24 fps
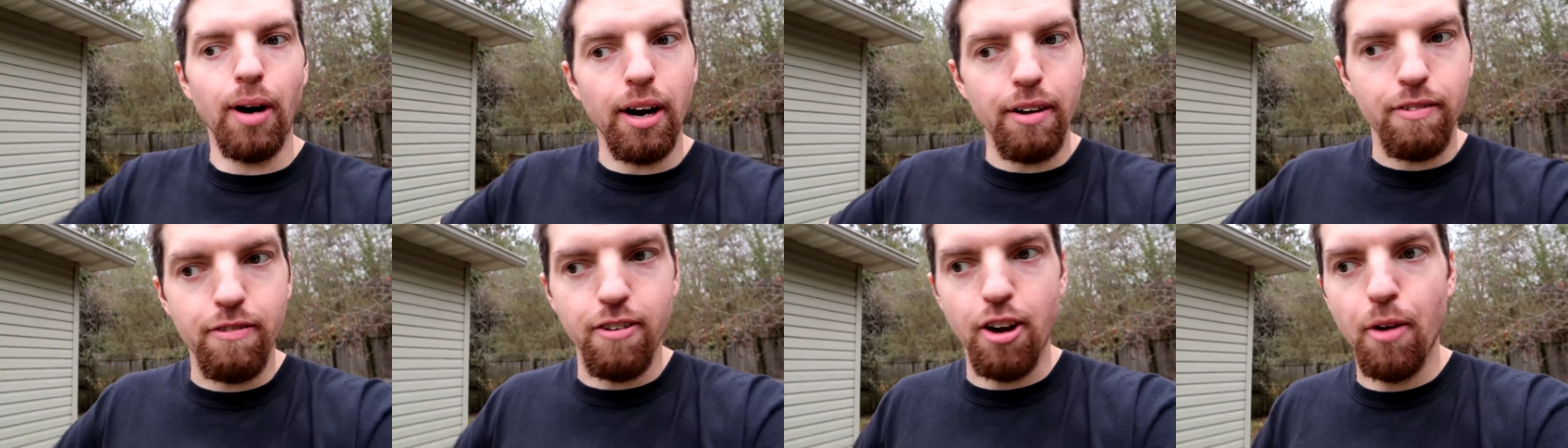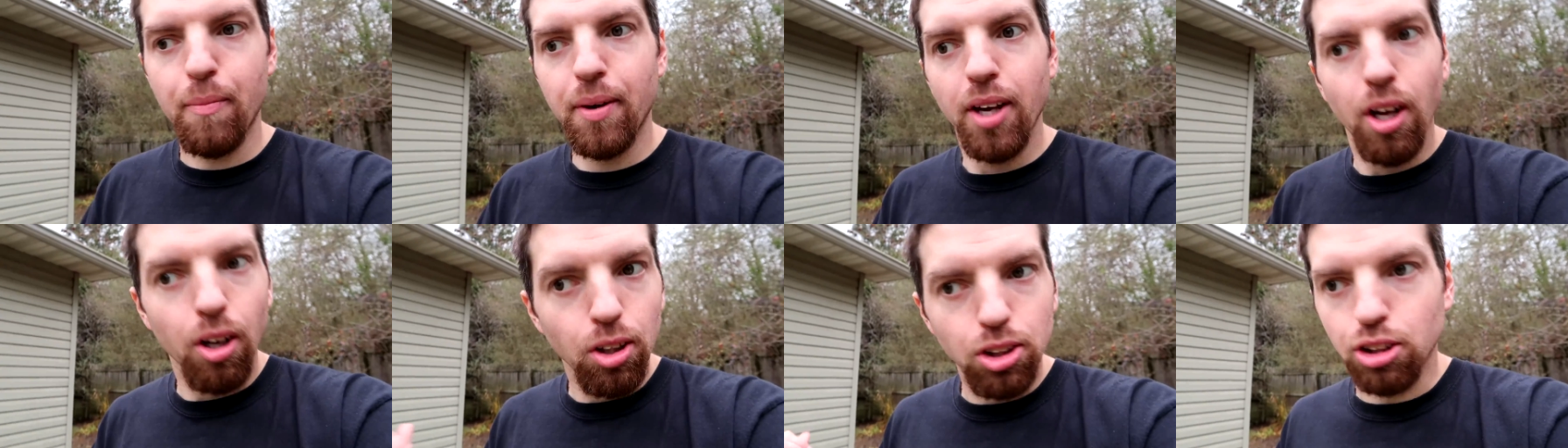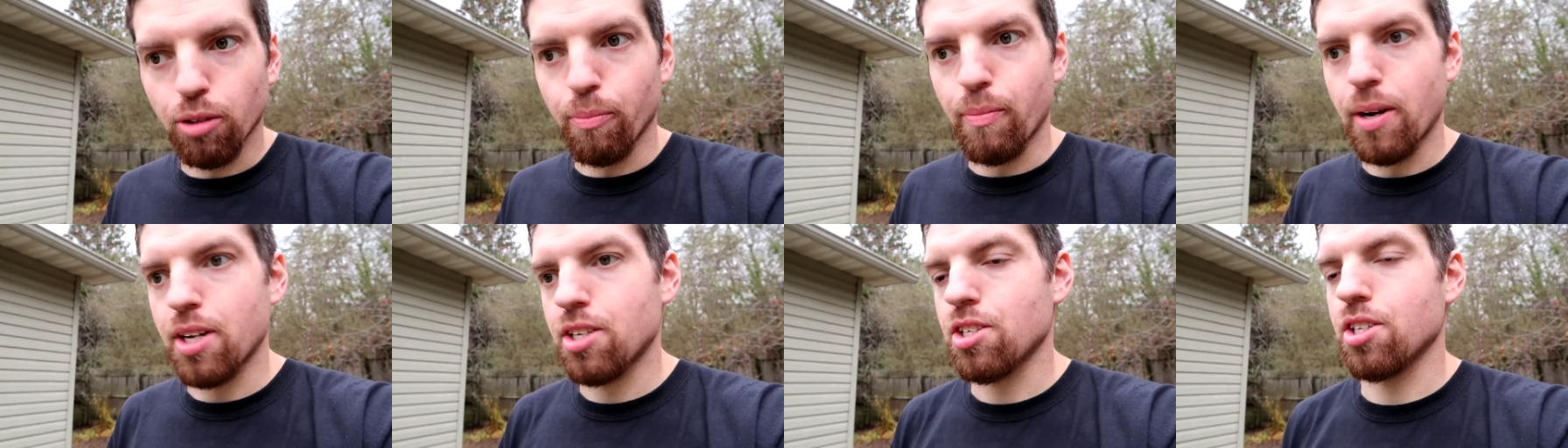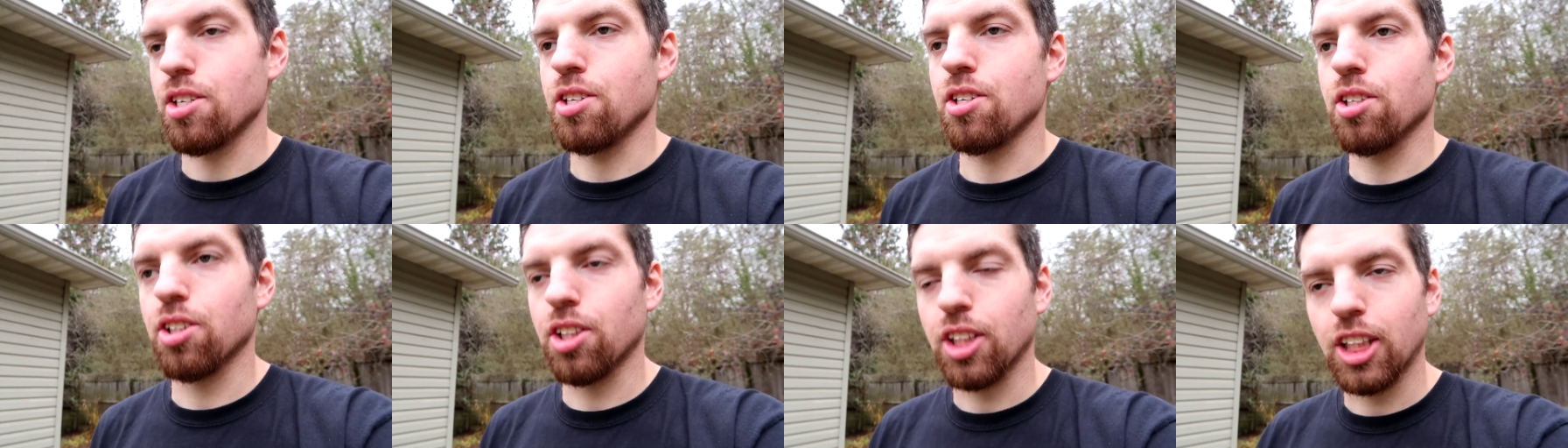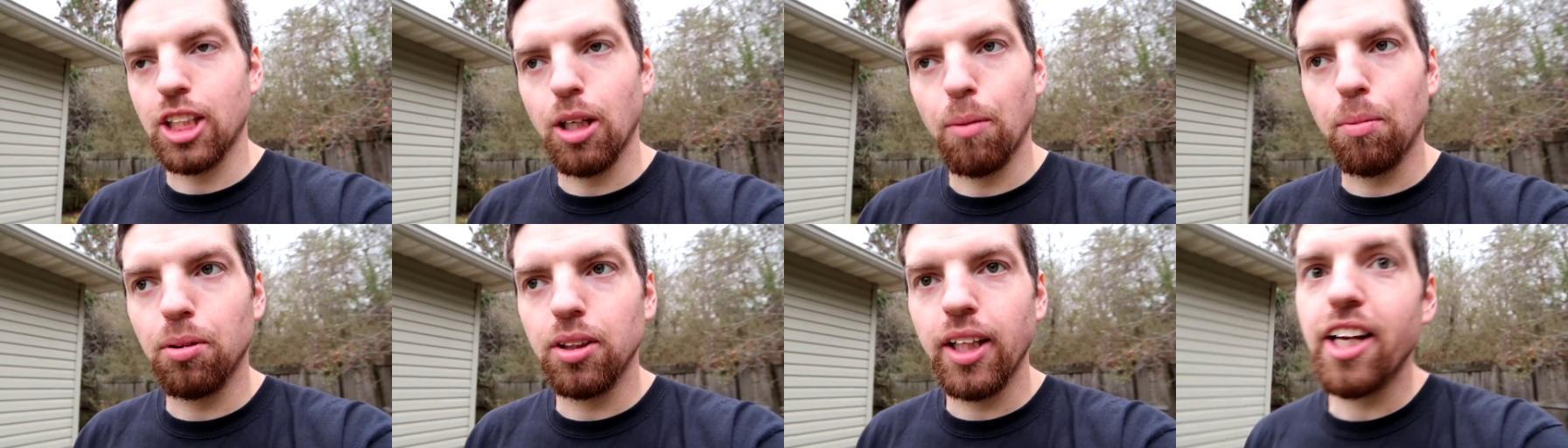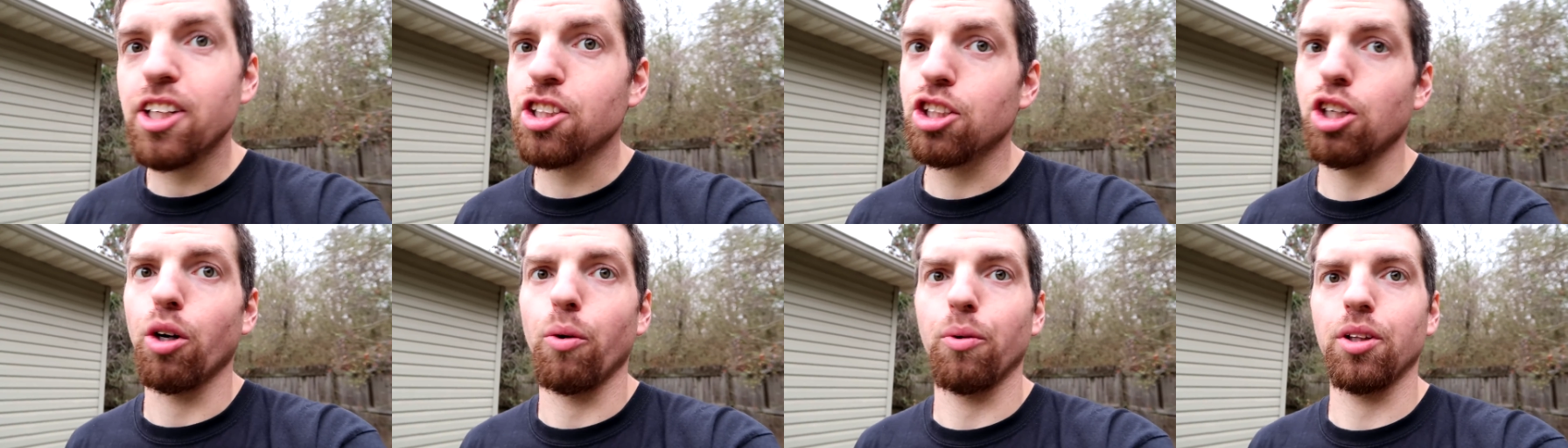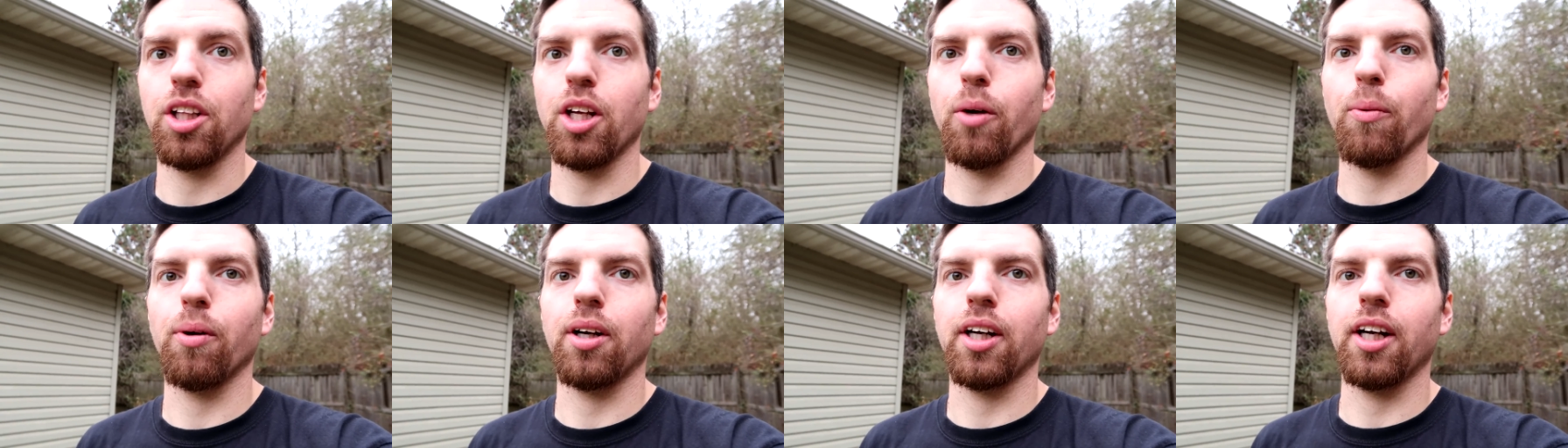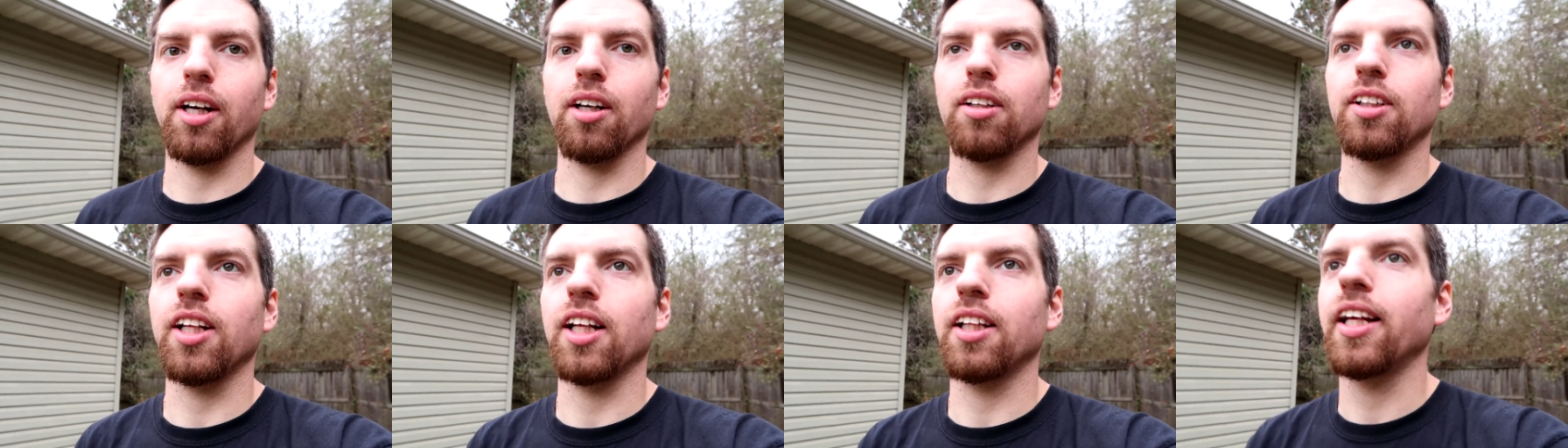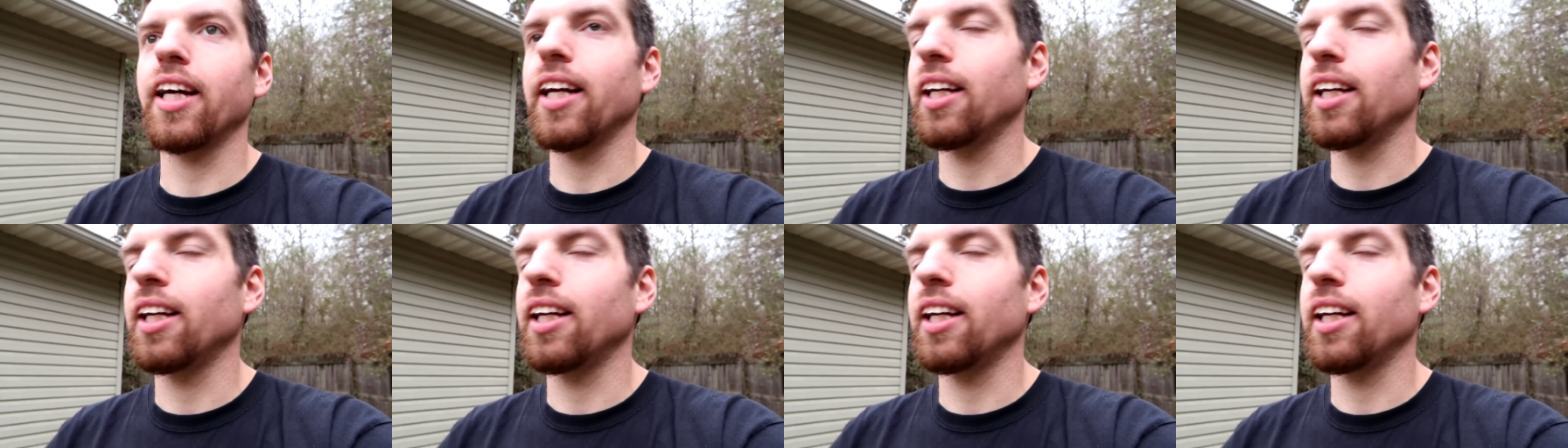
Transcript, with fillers: My family also mentioned just a couple days ago when they were here that